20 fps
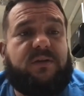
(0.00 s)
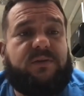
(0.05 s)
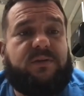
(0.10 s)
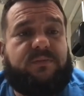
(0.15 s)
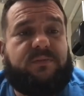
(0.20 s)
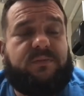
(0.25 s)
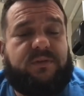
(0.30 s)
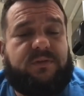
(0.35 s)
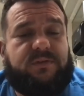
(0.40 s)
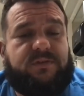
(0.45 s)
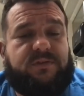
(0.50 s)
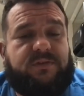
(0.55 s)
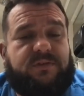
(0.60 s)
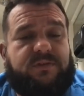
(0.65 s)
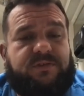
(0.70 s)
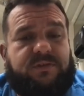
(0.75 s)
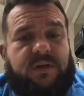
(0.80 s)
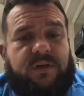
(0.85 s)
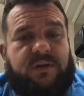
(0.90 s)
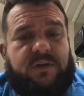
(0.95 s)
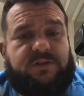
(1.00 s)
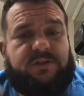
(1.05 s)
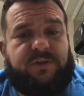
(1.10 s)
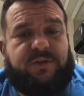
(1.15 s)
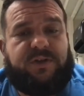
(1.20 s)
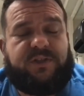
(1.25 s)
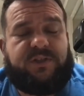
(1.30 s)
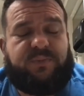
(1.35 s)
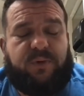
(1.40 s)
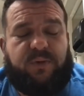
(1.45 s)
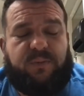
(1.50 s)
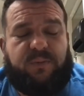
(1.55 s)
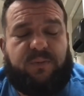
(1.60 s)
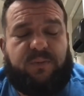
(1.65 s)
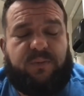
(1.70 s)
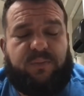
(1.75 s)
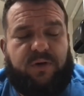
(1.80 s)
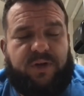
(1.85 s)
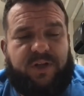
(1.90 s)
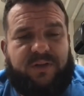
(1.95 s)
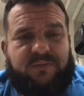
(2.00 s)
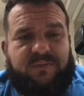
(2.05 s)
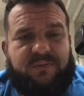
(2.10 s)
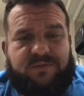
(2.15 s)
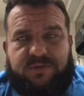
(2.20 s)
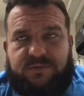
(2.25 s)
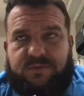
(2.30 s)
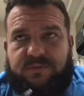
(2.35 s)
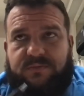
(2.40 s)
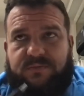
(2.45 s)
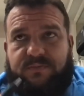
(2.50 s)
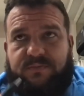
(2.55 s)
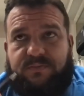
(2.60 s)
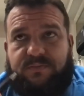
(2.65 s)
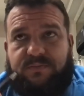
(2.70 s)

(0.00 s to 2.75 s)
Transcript: what is our transport priority?